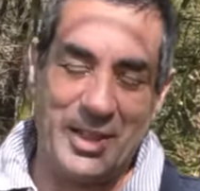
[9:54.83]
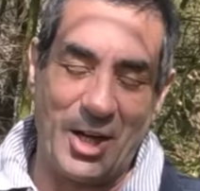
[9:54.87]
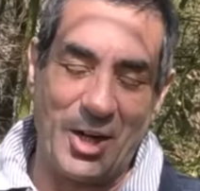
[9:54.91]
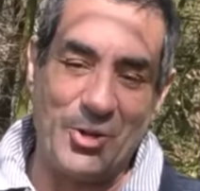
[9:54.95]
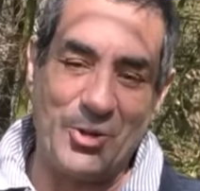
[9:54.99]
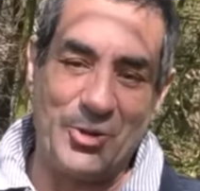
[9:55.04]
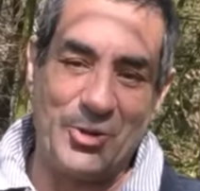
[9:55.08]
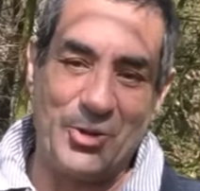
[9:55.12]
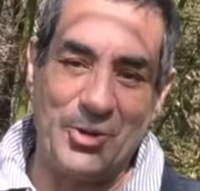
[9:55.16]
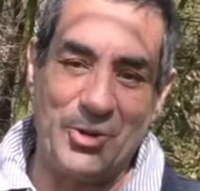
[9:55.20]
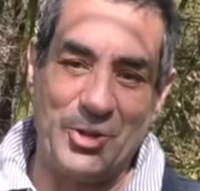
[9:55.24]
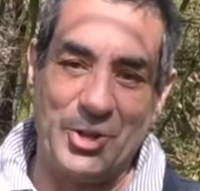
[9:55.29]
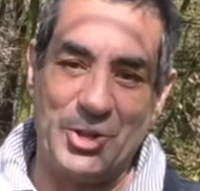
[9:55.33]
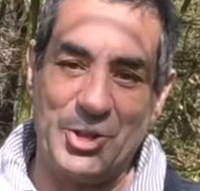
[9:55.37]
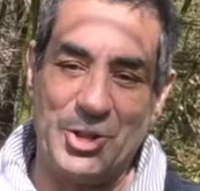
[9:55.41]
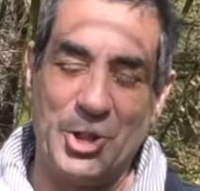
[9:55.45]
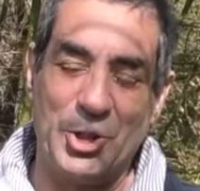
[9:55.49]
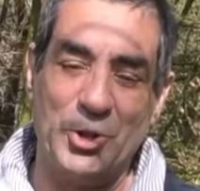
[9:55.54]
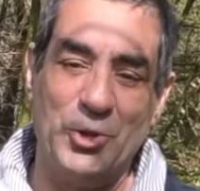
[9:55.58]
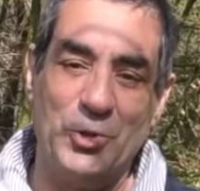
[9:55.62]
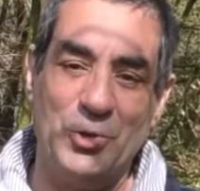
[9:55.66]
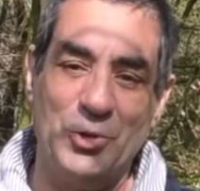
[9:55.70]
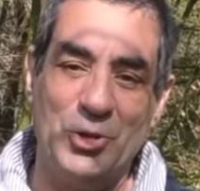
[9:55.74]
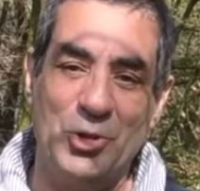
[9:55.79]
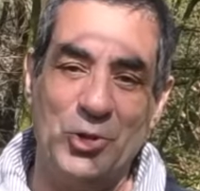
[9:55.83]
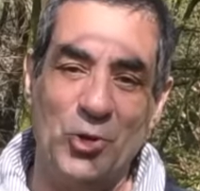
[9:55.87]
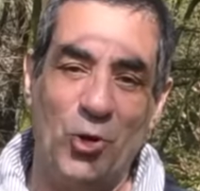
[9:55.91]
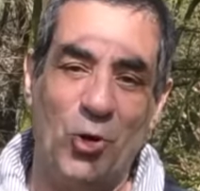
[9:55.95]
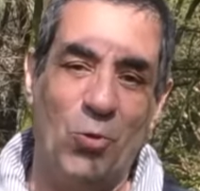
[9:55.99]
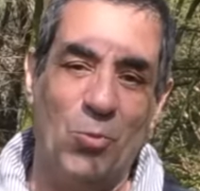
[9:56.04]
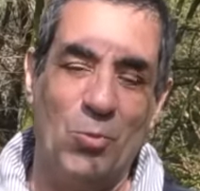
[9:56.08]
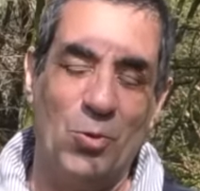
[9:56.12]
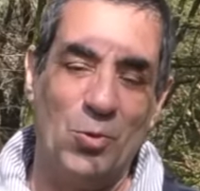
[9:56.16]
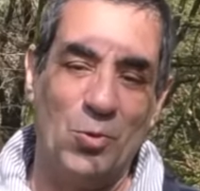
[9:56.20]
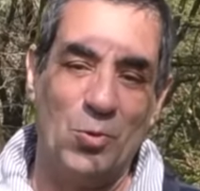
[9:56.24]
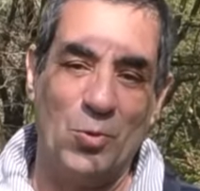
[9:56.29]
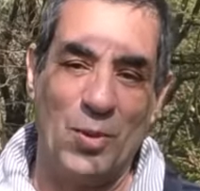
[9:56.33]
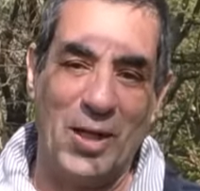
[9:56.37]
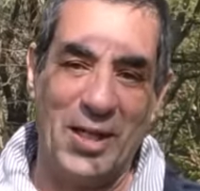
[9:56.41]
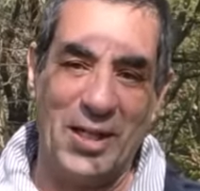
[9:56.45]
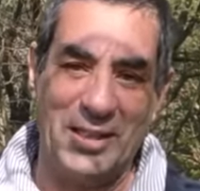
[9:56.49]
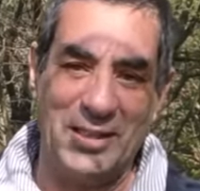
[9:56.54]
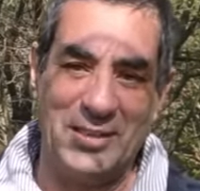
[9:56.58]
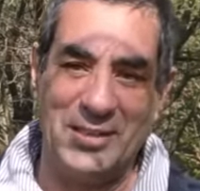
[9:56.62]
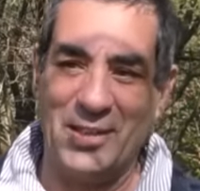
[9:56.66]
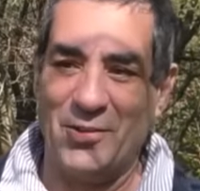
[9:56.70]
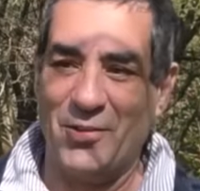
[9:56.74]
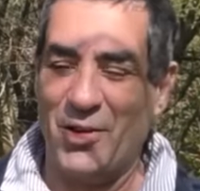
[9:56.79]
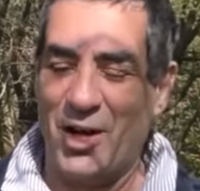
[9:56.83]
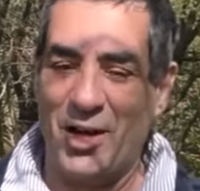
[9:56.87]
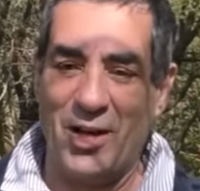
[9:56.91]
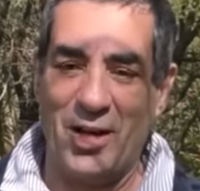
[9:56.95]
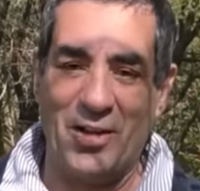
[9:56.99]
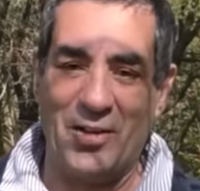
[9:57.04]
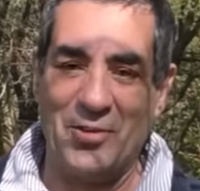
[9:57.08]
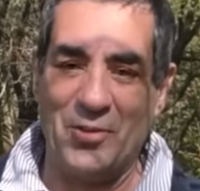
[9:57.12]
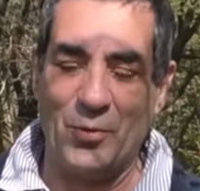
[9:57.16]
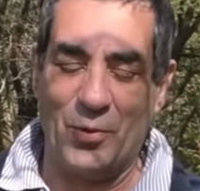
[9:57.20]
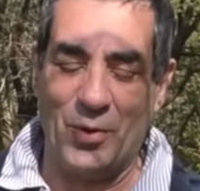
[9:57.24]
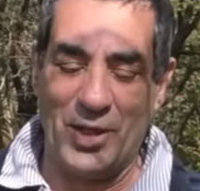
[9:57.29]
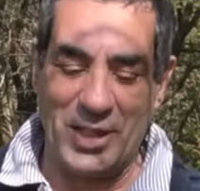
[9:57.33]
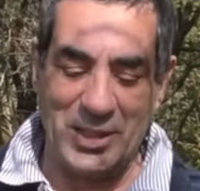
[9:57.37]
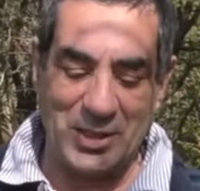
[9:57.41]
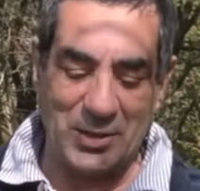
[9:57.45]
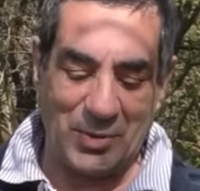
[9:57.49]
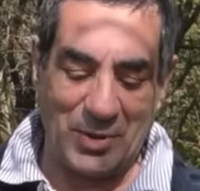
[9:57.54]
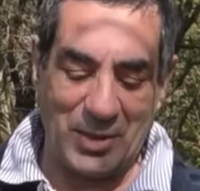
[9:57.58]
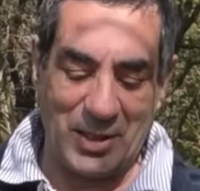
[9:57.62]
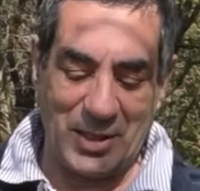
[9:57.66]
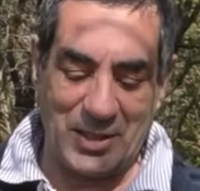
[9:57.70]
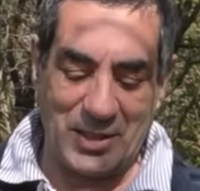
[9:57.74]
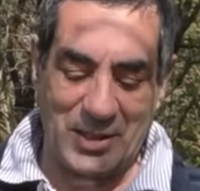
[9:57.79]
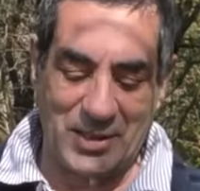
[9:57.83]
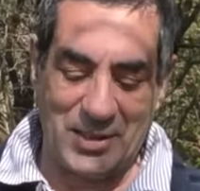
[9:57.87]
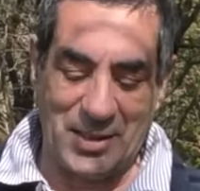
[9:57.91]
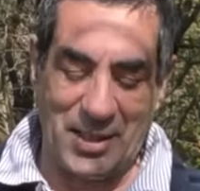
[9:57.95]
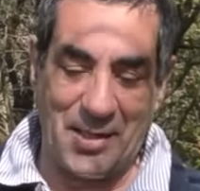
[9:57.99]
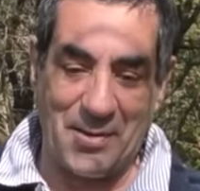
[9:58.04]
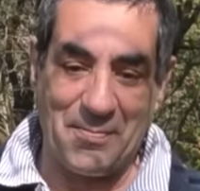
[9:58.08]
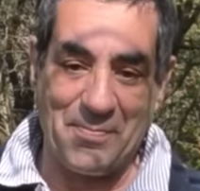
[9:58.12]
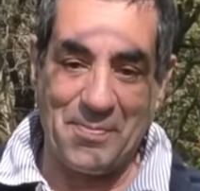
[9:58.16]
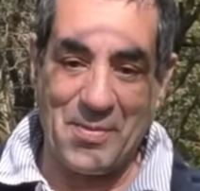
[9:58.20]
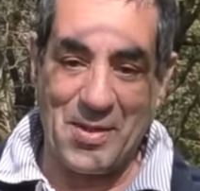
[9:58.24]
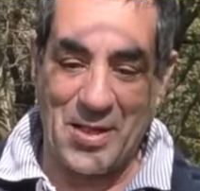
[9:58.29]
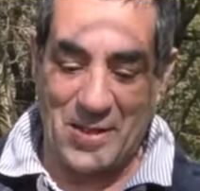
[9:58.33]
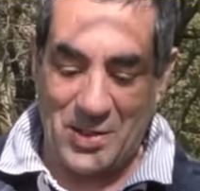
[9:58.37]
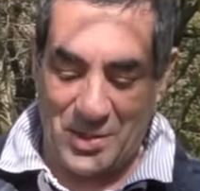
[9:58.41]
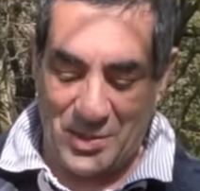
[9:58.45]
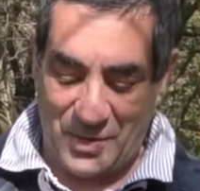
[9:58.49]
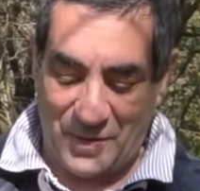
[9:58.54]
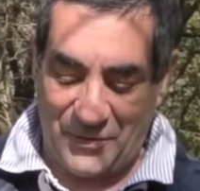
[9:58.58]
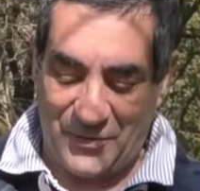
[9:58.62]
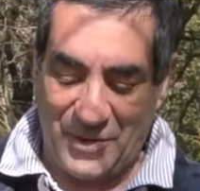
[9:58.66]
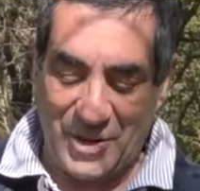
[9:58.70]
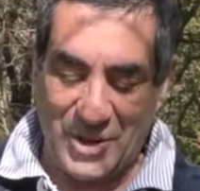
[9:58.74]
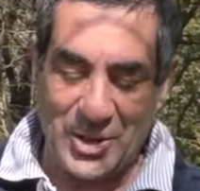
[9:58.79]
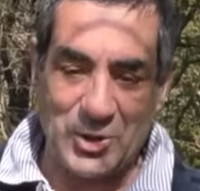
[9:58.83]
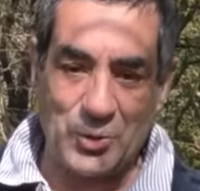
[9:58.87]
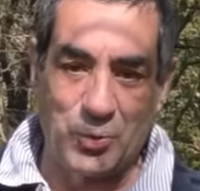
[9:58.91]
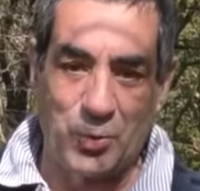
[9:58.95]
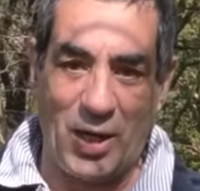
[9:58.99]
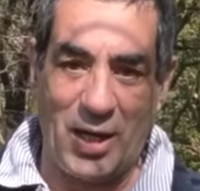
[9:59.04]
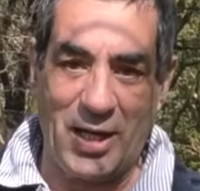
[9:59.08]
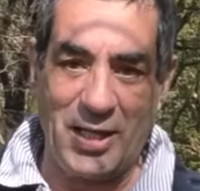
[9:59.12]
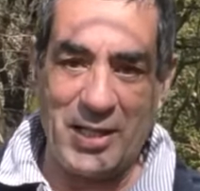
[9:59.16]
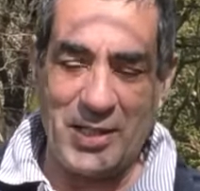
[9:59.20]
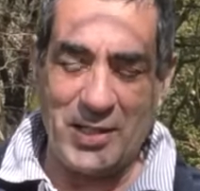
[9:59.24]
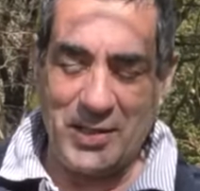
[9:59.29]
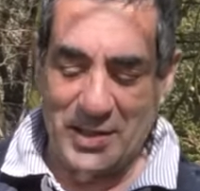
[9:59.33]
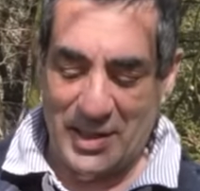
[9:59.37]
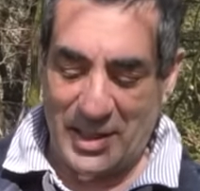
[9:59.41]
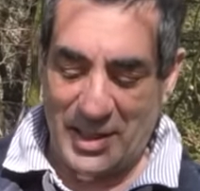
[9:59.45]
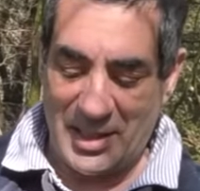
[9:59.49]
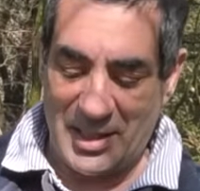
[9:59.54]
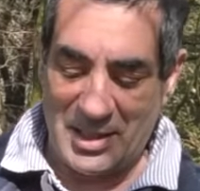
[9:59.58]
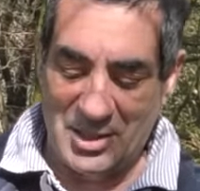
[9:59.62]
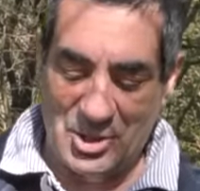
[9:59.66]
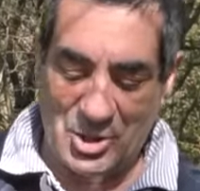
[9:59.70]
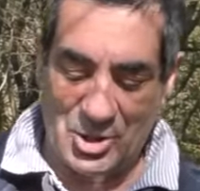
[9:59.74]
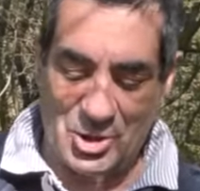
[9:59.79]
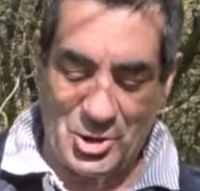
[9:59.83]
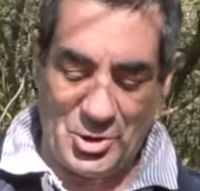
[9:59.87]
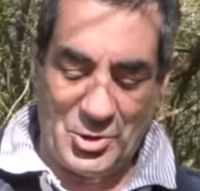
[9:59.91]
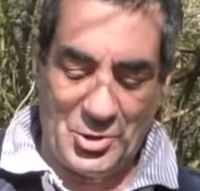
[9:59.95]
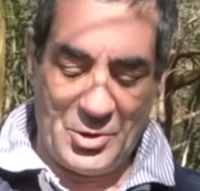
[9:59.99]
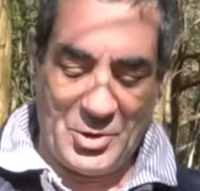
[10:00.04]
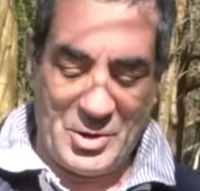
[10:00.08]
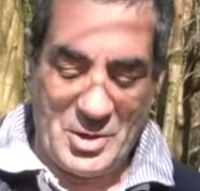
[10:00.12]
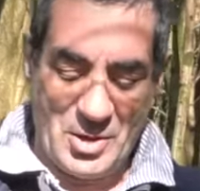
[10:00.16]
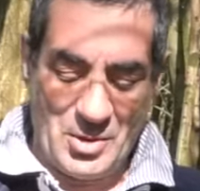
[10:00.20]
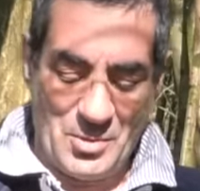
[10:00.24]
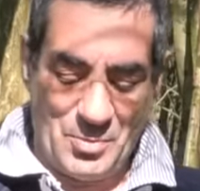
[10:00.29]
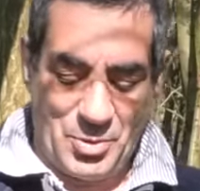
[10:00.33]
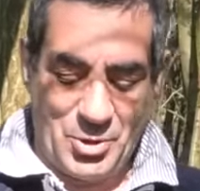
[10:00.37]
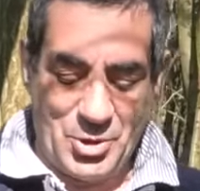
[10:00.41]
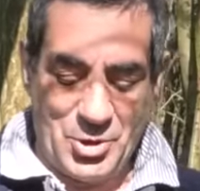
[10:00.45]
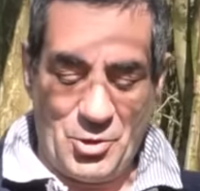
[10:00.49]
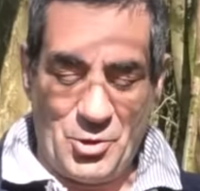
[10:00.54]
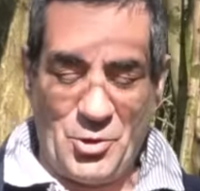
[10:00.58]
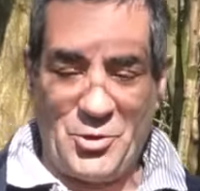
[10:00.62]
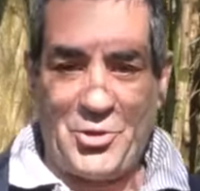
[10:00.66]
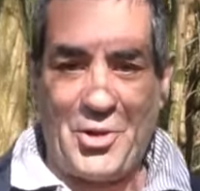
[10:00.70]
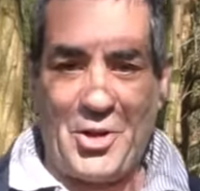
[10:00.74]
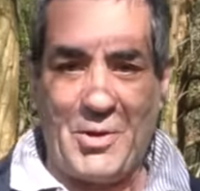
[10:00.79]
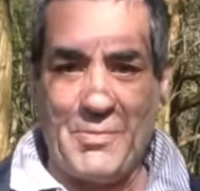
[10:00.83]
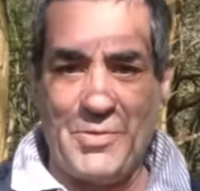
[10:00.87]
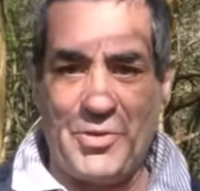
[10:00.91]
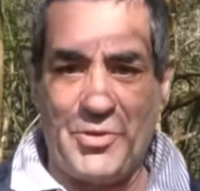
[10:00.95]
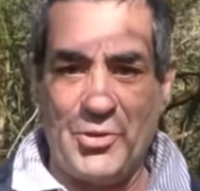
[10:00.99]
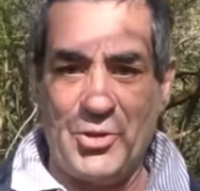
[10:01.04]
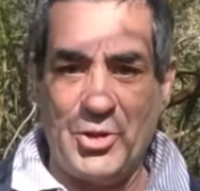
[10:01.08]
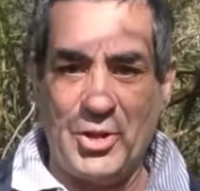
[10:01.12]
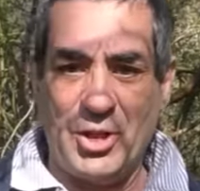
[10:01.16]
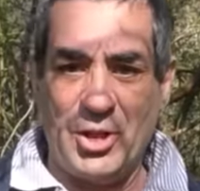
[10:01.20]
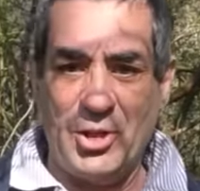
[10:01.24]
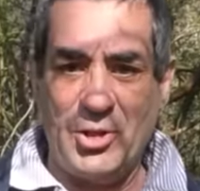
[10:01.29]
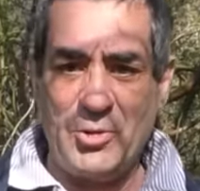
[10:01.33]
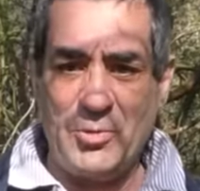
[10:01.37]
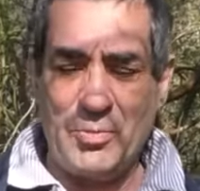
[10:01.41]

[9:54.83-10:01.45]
go through the two normal ways. There are other ways, but this is it. The first way is to put your thumb through the